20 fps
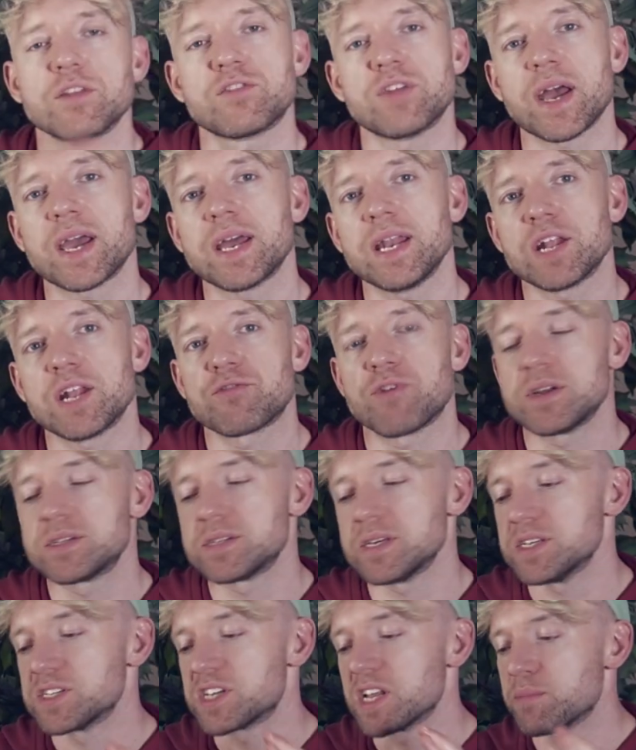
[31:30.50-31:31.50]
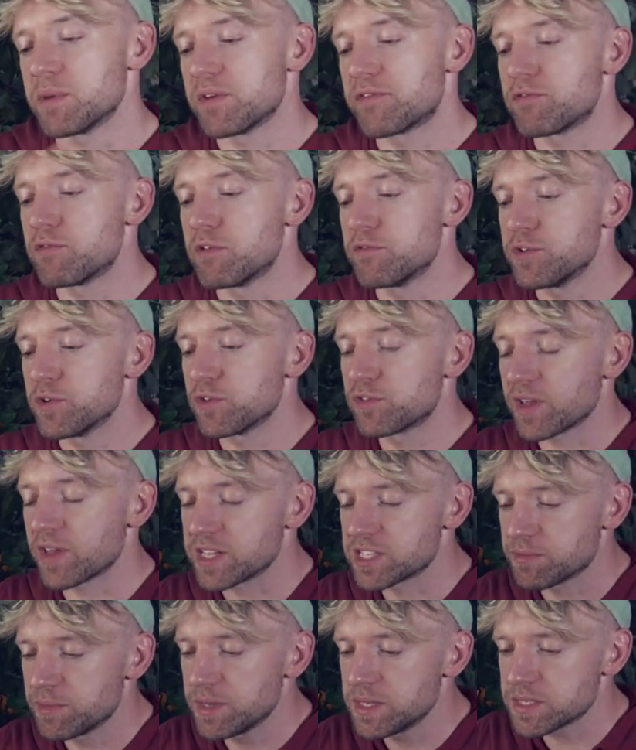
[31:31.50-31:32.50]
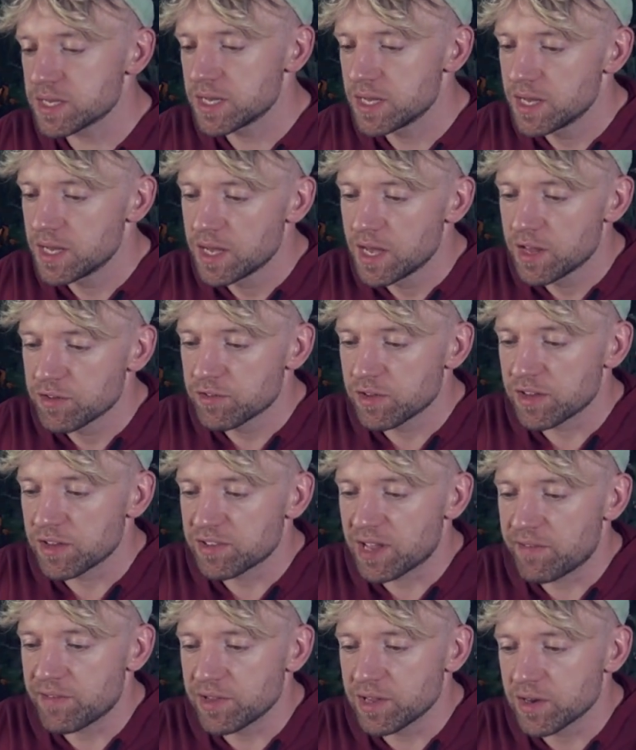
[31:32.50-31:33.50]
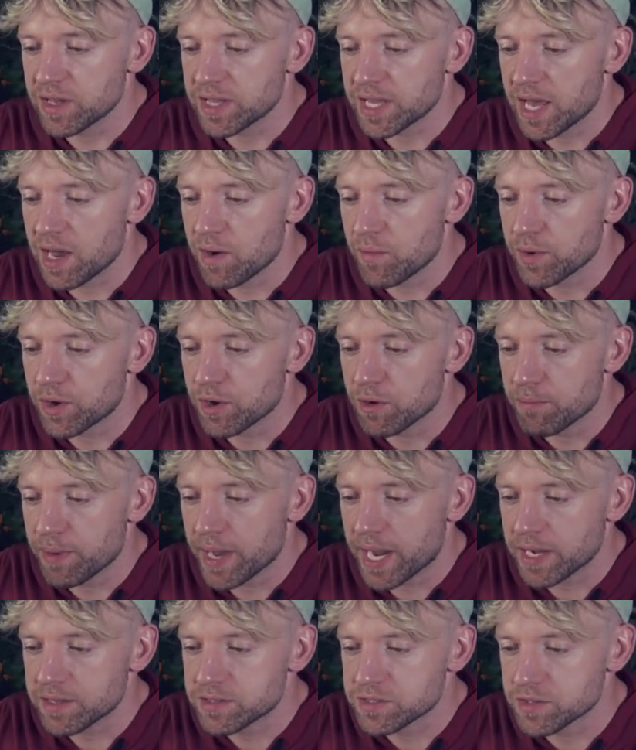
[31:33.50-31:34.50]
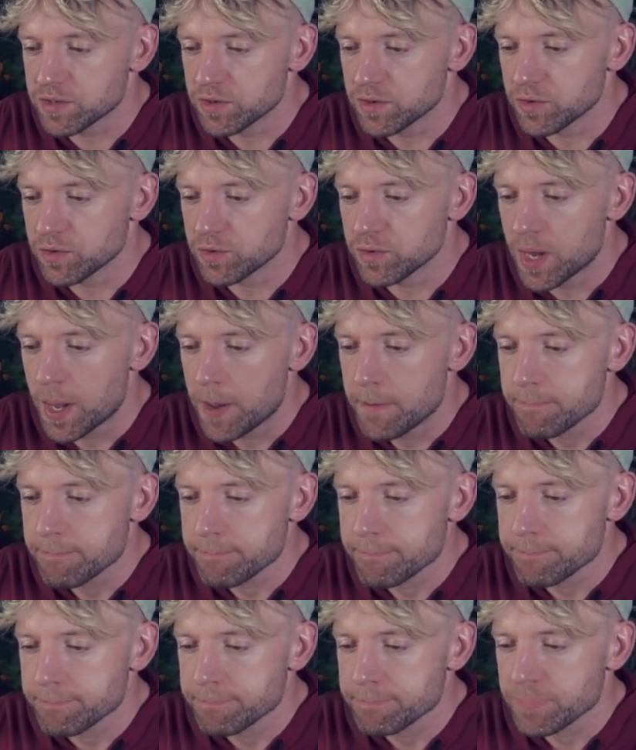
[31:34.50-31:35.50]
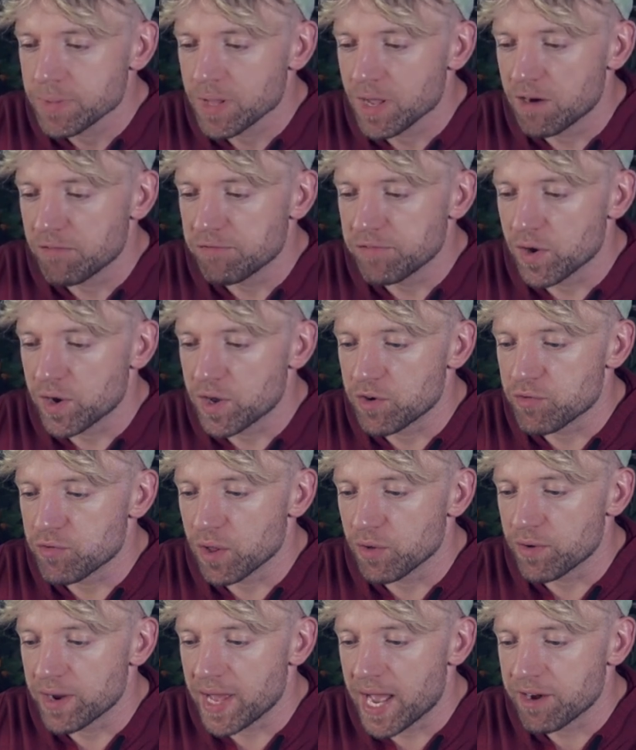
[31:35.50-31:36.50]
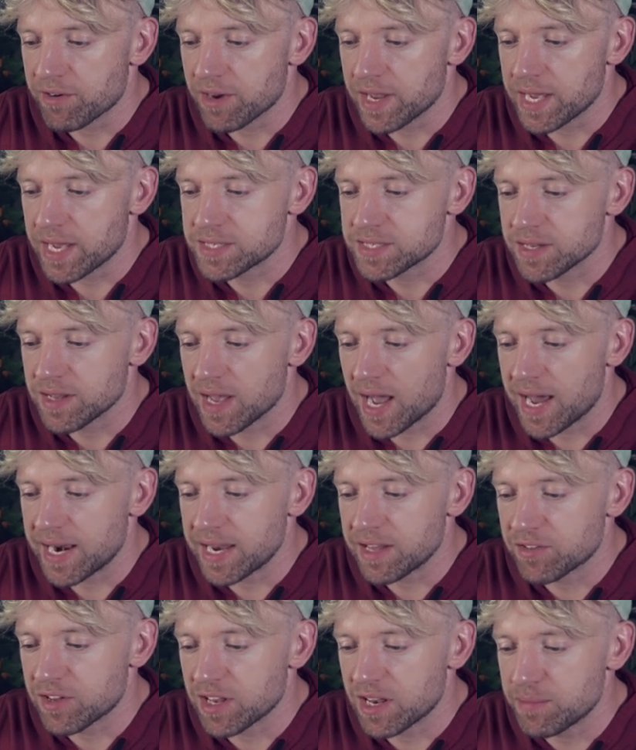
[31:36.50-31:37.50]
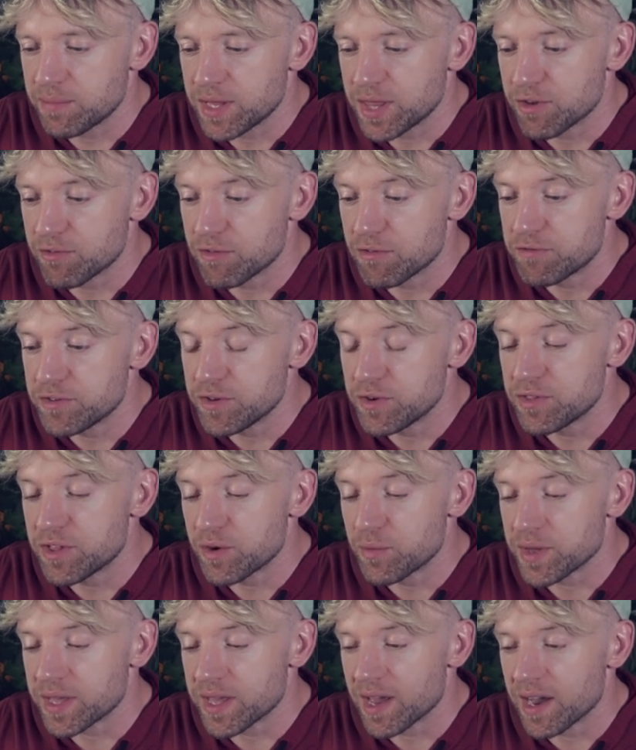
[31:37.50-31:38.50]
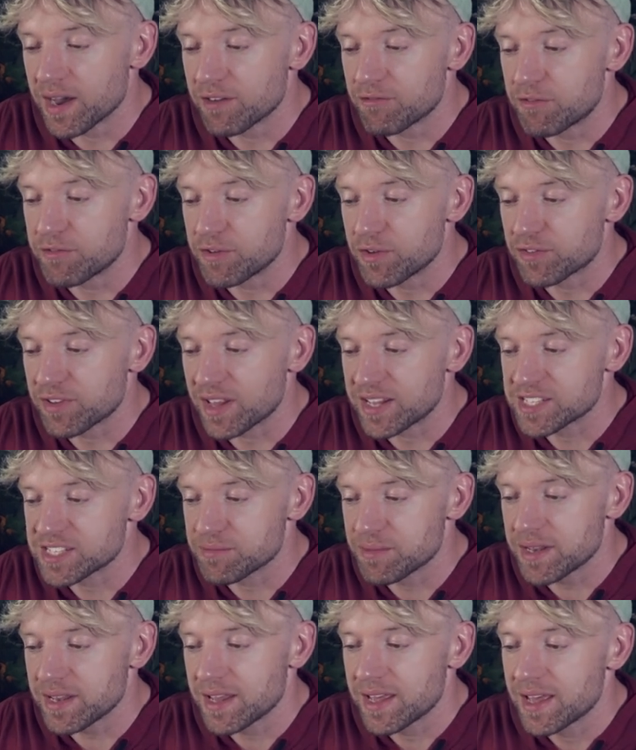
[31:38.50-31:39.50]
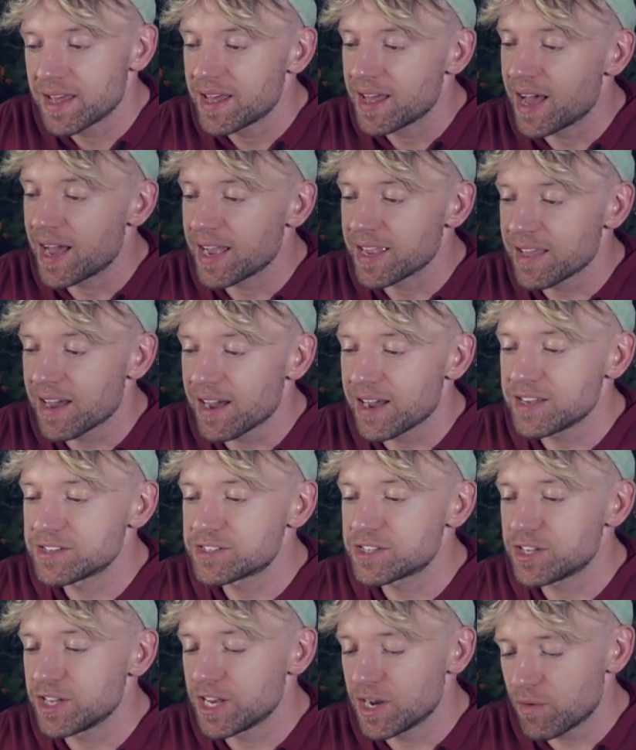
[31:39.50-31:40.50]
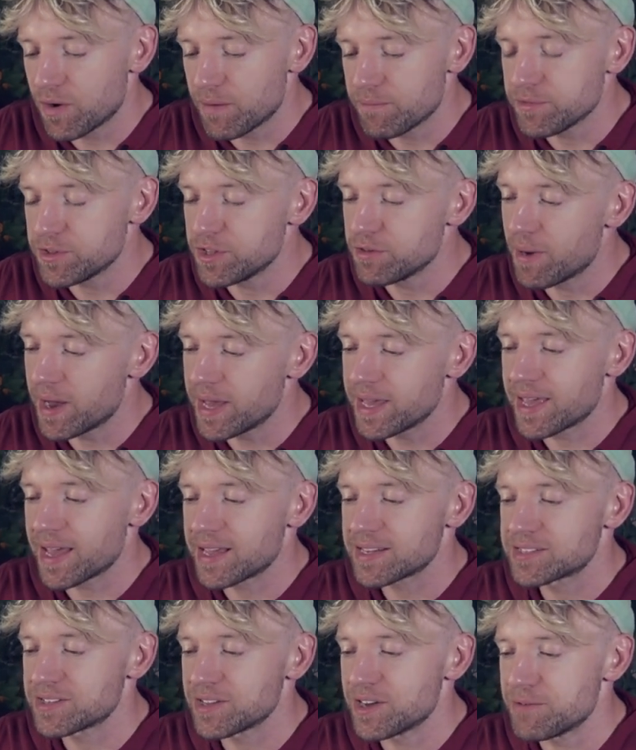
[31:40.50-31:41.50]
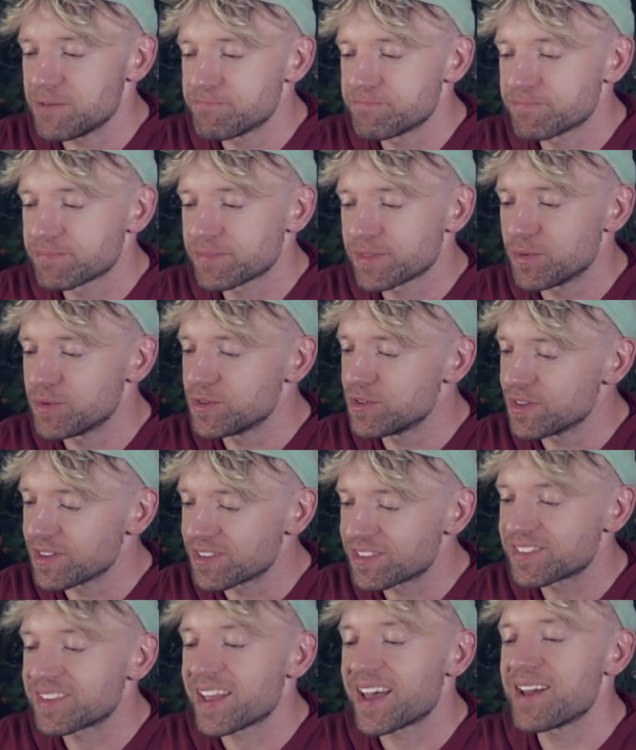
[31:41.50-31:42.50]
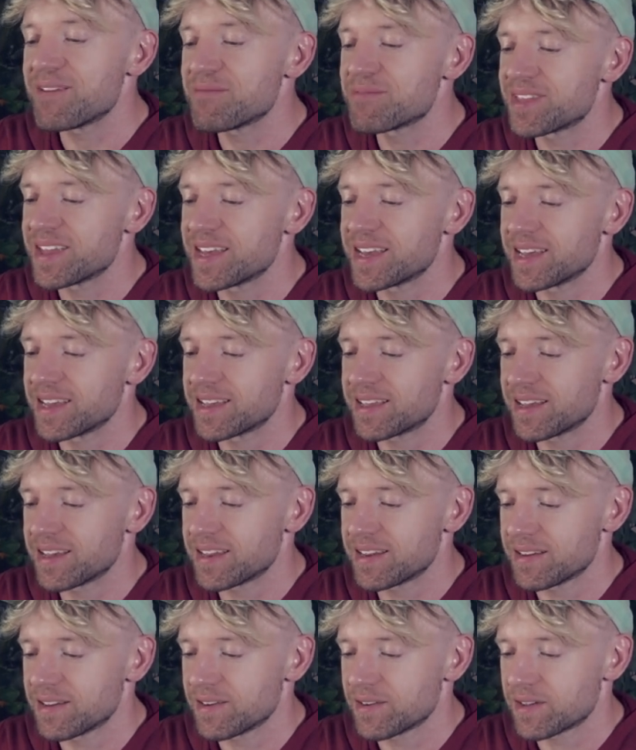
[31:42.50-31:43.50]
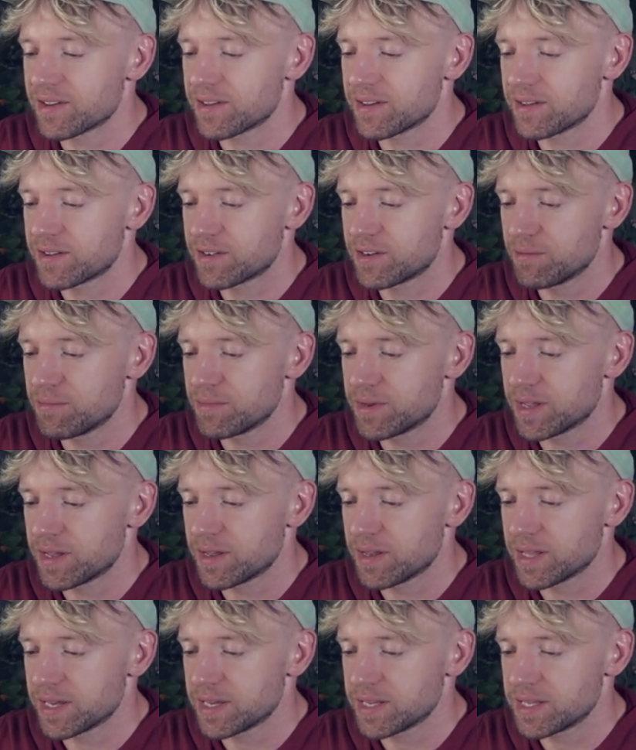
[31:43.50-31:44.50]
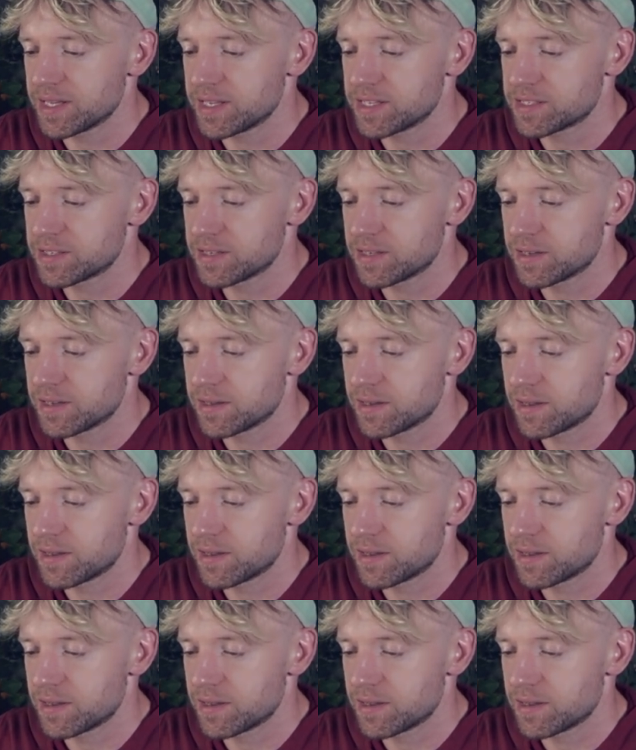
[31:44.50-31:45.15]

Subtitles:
And the second iterator is going to be for review sentiment. So let's have a look now. We come back to flow control rate aggregator, and it's going to be the review that we get, review sentiment. And guys, you know what? You may have guessed it. We do the same thing again. Okay, come down like this.